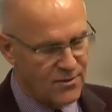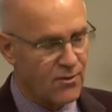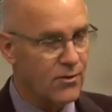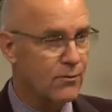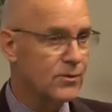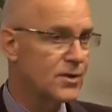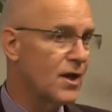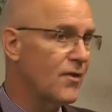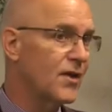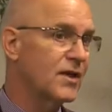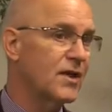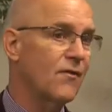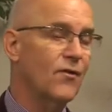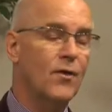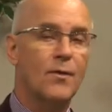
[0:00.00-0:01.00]
So there was nothing
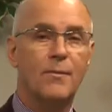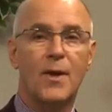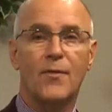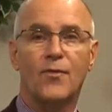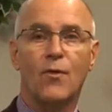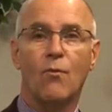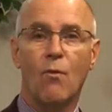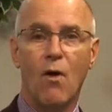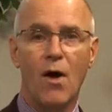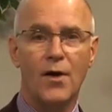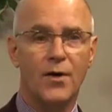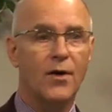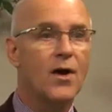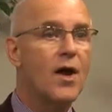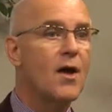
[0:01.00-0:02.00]
different about the
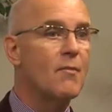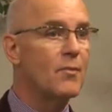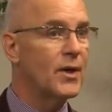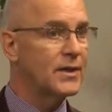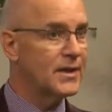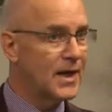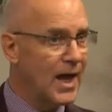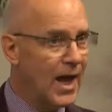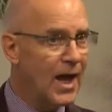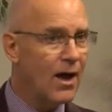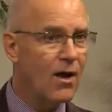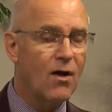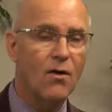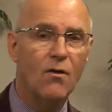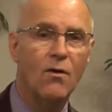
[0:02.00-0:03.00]
water, but
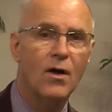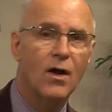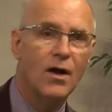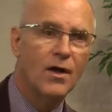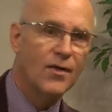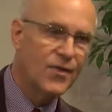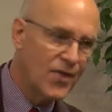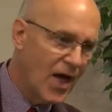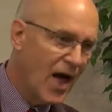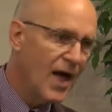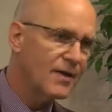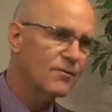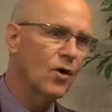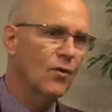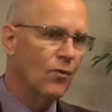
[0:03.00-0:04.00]
now
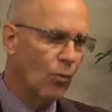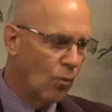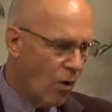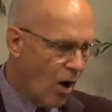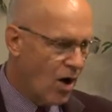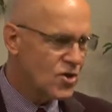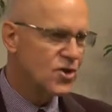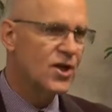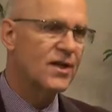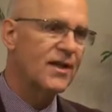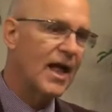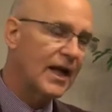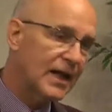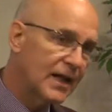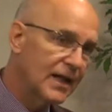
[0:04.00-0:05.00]
that washing,
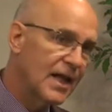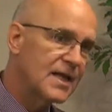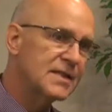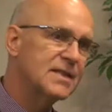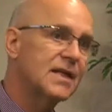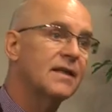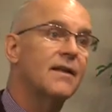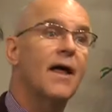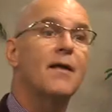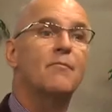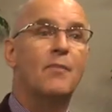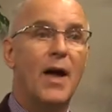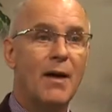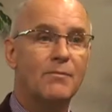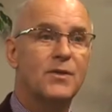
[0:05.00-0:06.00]
that cleansing, that
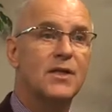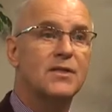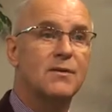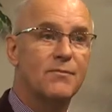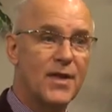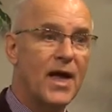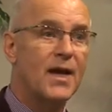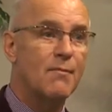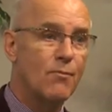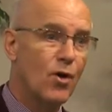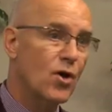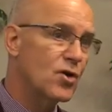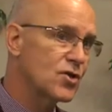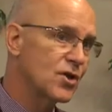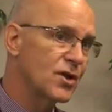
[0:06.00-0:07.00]
baptism, that
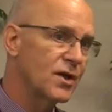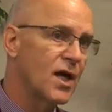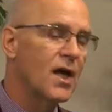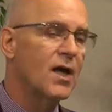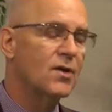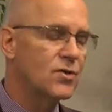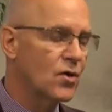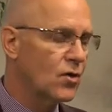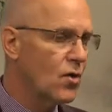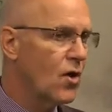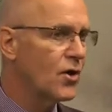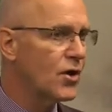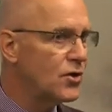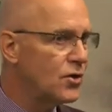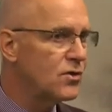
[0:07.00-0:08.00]
immersion took
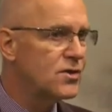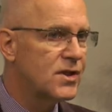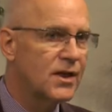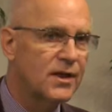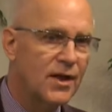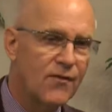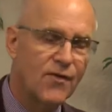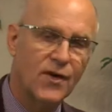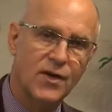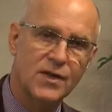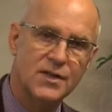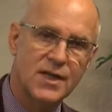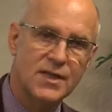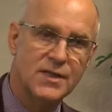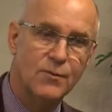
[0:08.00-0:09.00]
on a new
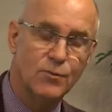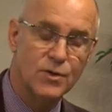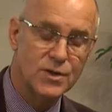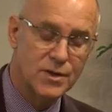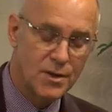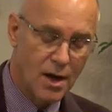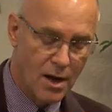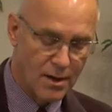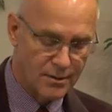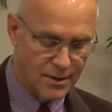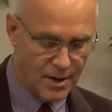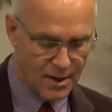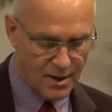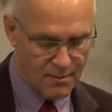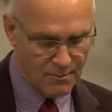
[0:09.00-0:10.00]
significance as it was done
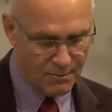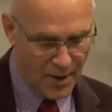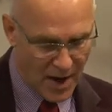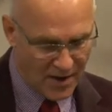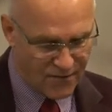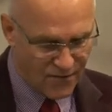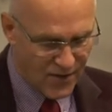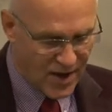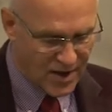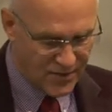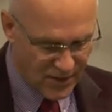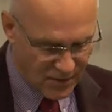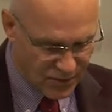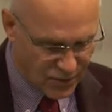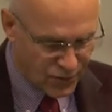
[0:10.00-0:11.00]
by faith
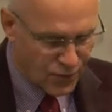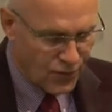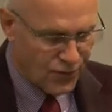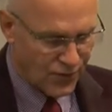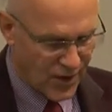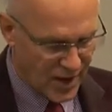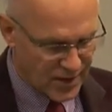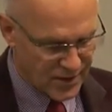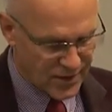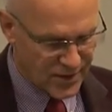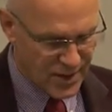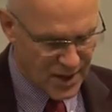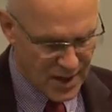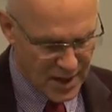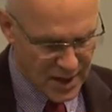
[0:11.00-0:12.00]
and through faith
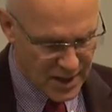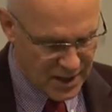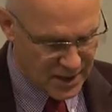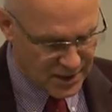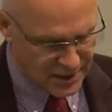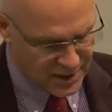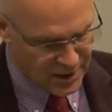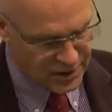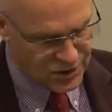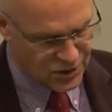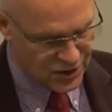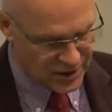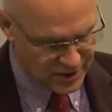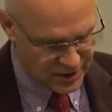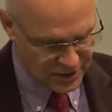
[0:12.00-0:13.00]
in
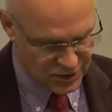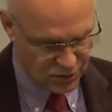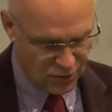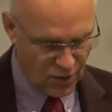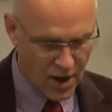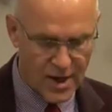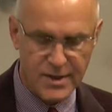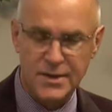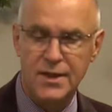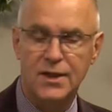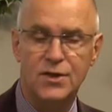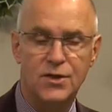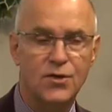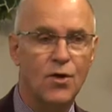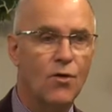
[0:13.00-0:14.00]
Jesus Christ.
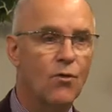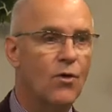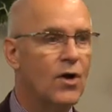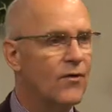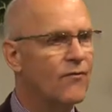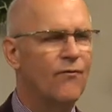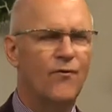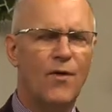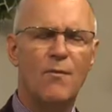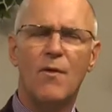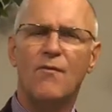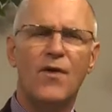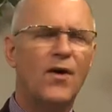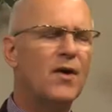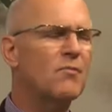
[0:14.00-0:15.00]
And so from a
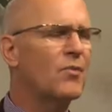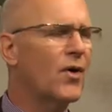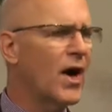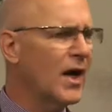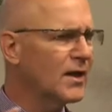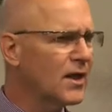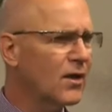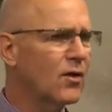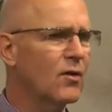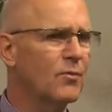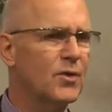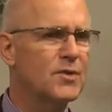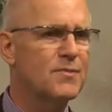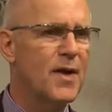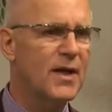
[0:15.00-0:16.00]
very practical
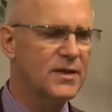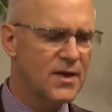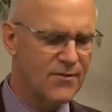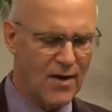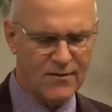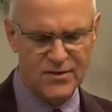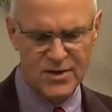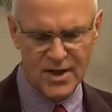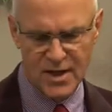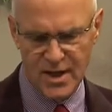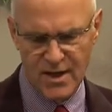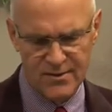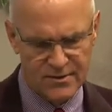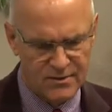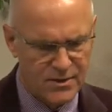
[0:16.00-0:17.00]
perspective, I've seen,
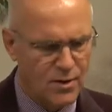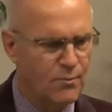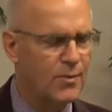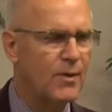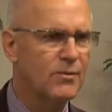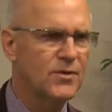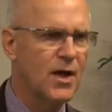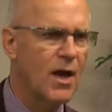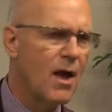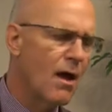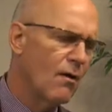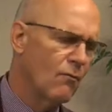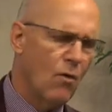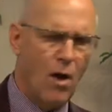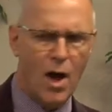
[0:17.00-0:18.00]
people say,
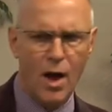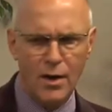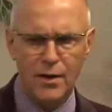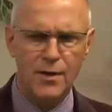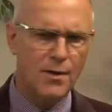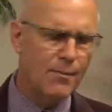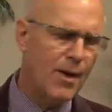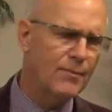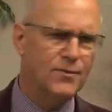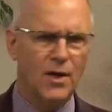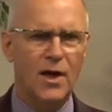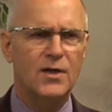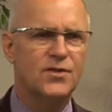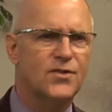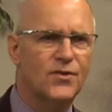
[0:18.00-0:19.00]
well, how can you
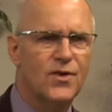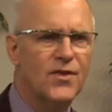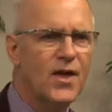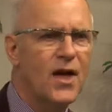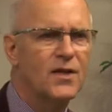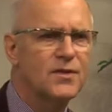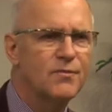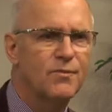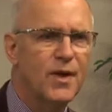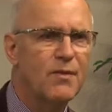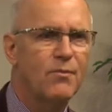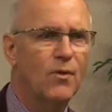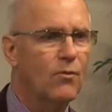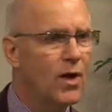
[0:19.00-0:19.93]
baptize 3,000 people?